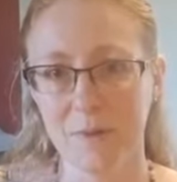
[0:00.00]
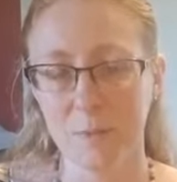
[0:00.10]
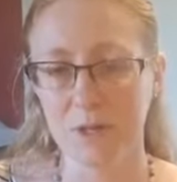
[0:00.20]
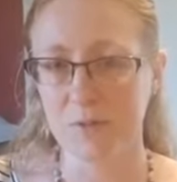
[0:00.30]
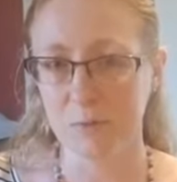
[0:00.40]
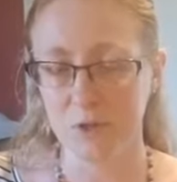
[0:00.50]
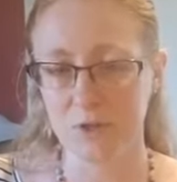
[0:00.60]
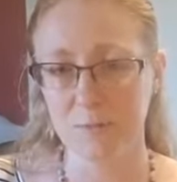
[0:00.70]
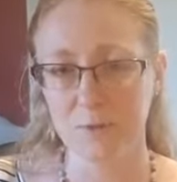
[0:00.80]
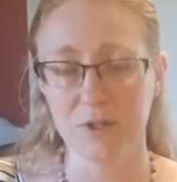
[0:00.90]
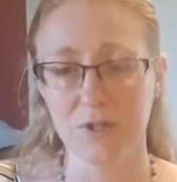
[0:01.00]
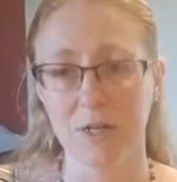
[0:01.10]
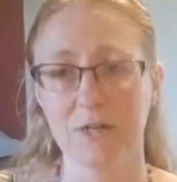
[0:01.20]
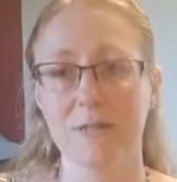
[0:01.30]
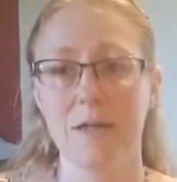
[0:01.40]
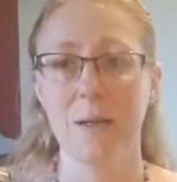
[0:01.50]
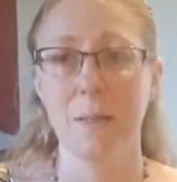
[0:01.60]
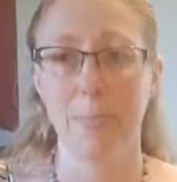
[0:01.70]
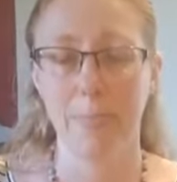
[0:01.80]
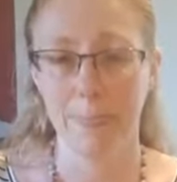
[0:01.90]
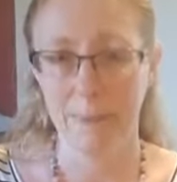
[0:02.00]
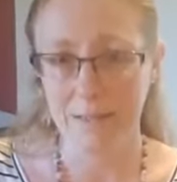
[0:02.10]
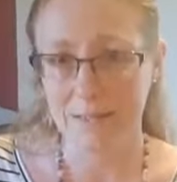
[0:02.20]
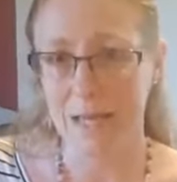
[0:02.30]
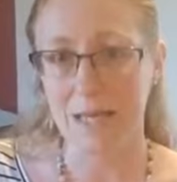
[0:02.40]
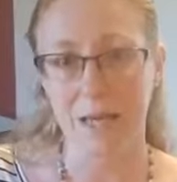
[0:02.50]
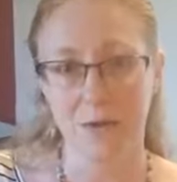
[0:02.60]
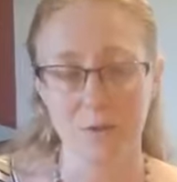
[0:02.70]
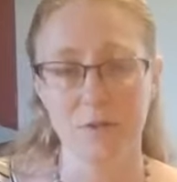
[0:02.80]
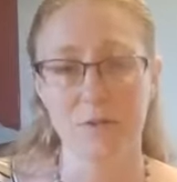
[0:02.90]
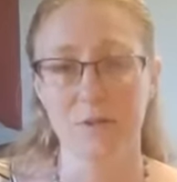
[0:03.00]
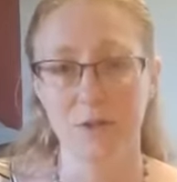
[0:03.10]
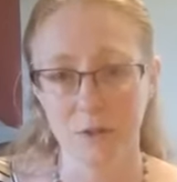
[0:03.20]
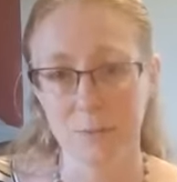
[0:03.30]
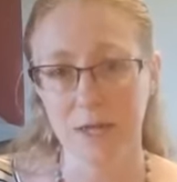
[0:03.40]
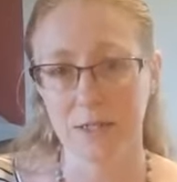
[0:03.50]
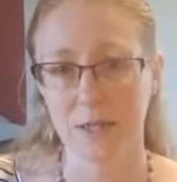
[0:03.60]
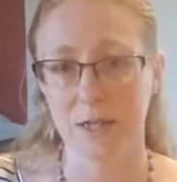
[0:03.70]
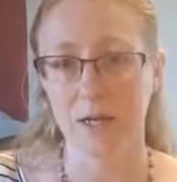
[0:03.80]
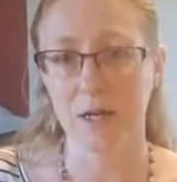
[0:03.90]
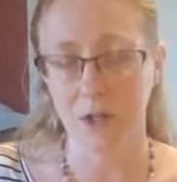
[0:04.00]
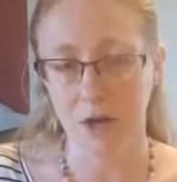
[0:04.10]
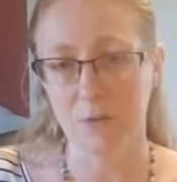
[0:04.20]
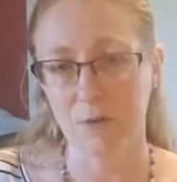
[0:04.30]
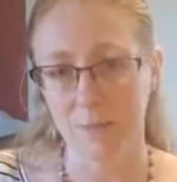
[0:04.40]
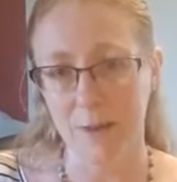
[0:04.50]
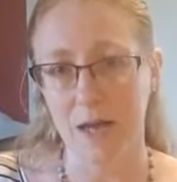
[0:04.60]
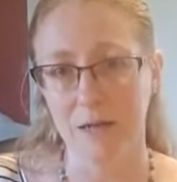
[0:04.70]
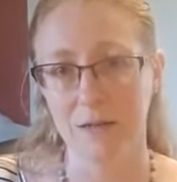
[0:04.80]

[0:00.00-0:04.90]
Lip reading: Because prescription drugs take out good bacteria along with the bad.